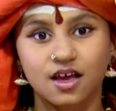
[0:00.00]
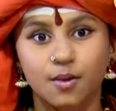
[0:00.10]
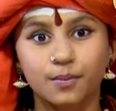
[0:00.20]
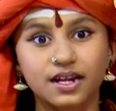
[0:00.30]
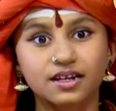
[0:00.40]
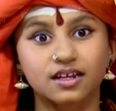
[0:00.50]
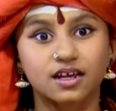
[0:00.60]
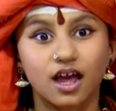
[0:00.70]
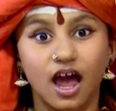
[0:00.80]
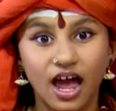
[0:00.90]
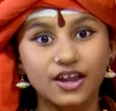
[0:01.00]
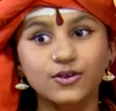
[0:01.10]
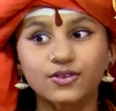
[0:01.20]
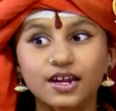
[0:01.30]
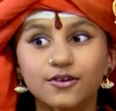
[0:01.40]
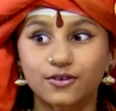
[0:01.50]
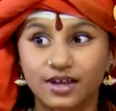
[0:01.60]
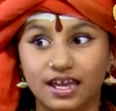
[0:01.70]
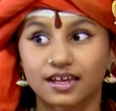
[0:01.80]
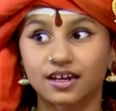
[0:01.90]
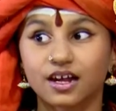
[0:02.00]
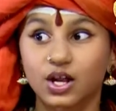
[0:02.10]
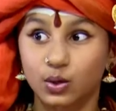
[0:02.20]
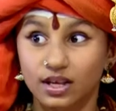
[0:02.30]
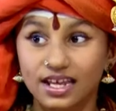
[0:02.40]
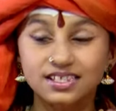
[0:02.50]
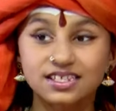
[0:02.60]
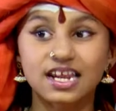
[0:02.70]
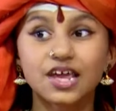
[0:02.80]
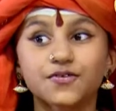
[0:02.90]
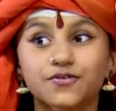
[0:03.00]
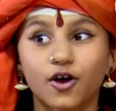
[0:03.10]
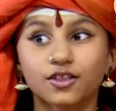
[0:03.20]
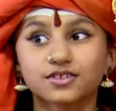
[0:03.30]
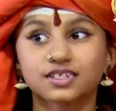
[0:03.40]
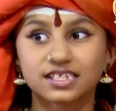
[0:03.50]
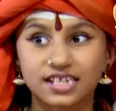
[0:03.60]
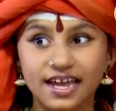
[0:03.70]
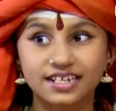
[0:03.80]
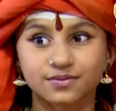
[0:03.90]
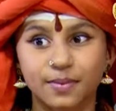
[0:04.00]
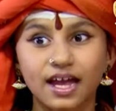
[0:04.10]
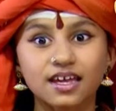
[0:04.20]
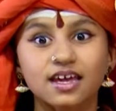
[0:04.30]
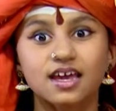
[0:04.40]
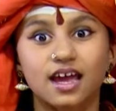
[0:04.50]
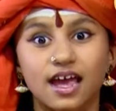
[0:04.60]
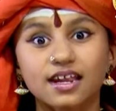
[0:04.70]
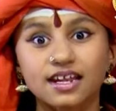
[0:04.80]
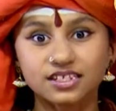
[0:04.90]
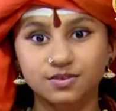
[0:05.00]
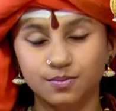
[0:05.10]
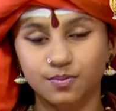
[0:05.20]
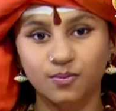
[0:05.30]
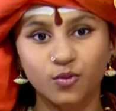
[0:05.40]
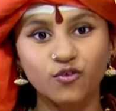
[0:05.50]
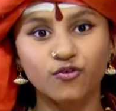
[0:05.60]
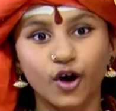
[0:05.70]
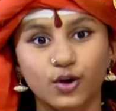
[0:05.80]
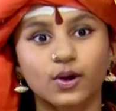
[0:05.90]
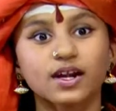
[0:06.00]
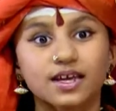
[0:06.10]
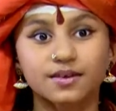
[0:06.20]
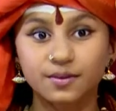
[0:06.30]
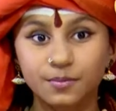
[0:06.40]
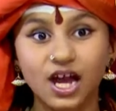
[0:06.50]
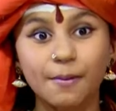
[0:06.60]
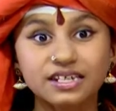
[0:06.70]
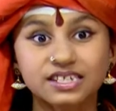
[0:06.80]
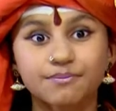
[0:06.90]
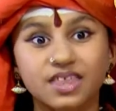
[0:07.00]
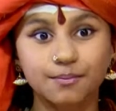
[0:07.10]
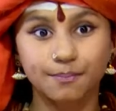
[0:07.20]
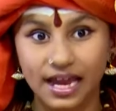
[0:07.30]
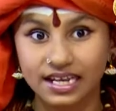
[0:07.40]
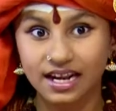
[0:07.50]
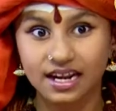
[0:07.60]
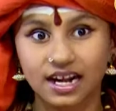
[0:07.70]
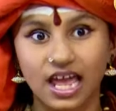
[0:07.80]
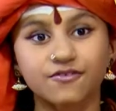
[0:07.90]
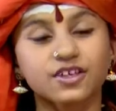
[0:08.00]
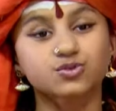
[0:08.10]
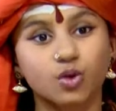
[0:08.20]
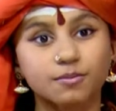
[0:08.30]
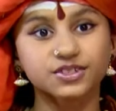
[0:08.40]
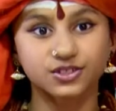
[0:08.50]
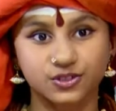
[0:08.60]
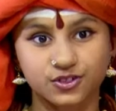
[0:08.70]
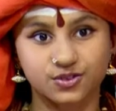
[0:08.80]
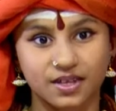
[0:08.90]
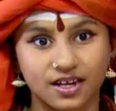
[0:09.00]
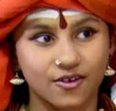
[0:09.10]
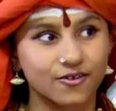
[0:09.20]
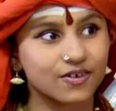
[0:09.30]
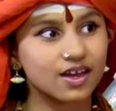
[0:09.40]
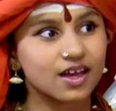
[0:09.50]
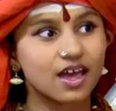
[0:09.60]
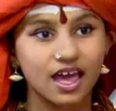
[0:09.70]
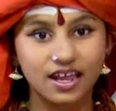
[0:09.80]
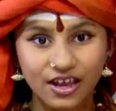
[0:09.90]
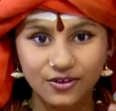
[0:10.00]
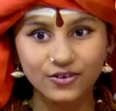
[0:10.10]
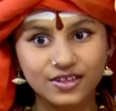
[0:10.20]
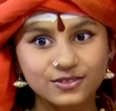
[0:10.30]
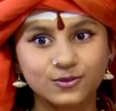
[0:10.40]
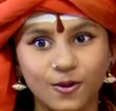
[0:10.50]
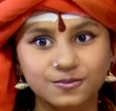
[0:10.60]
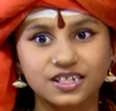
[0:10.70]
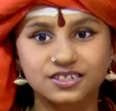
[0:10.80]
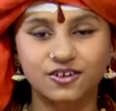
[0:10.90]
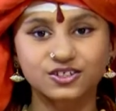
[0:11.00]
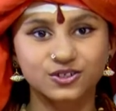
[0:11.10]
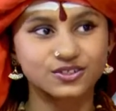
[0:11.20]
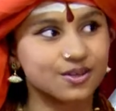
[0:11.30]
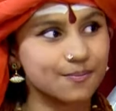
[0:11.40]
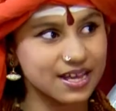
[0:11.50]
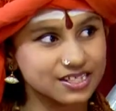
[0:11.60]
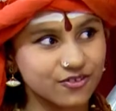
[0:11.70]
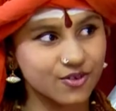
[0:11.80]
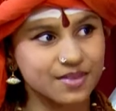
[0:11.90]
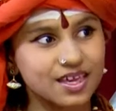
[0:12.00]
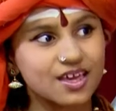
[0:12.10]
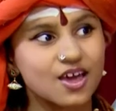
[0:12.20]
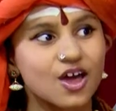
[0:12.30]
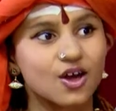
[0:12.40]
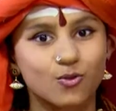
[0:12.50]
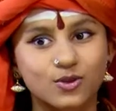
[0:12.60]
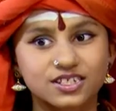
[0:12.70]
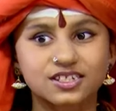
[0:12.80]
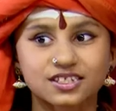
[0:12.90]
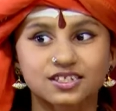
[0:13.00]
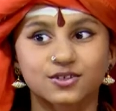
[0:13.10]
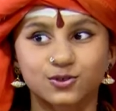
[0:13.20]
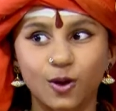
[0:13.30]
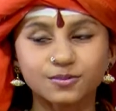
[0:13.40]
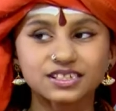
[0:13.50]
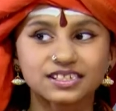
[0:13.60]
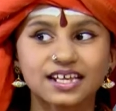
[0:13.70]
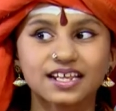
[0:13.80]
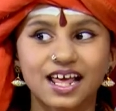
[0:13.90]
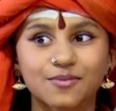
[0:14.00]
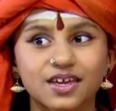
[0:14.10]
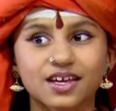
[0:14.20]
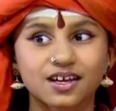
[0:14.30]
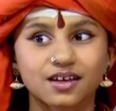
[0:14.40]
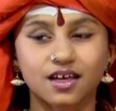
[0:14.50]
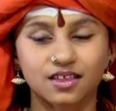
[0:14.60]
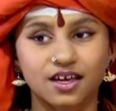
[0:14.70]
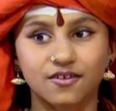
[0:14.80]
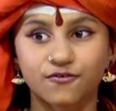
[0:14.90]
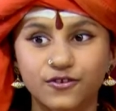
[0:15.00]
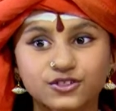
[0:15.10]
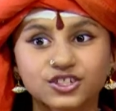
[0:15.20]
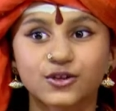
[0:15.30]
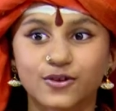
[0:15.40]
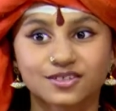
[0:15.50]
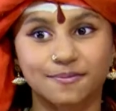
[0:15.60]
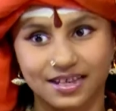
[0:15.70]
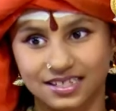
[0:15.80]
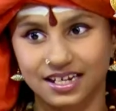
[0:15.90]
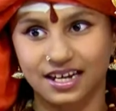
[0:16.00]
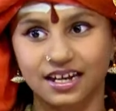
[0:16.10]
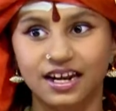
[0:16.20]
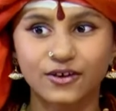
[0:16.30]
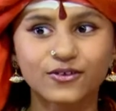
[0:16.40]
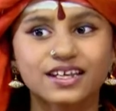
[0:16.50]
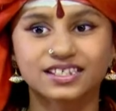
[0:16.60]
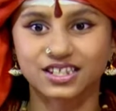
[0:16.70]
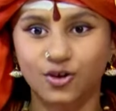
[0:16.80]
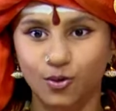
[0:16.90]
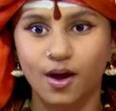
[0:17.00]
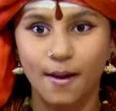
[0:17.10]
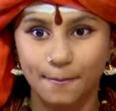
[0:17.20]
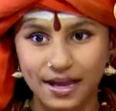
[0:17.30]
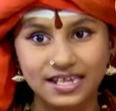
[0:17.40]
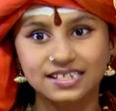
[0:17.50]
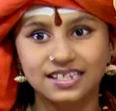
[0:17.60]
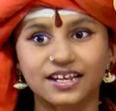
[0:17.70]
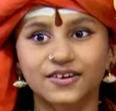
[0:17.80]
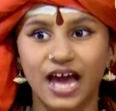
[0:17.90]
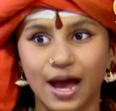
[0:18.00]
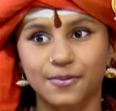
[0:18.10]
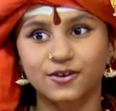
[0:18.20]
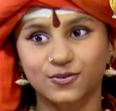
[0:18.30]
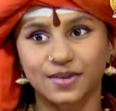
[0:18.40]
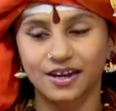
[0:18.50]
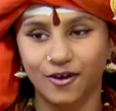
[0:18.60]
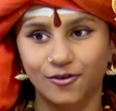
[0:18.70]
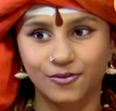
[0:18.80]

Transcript: But I knew that, okay, let's leave all those desires back and let's move forward, becoming something better in life, that Swamiji choose me now. And I know that Swamiji has not chose the best for me, which is, Swamiji said that I'll be the future US president. And I know that's the best that could happen to me now.